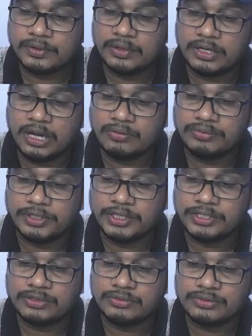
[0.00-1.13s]
Now fit
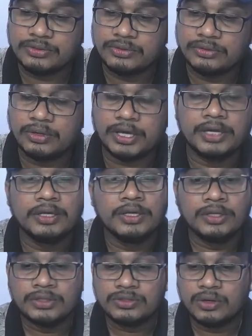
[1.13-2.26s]
is used. Okay,
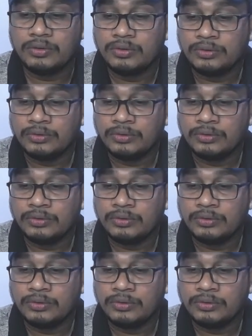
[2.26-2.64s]
so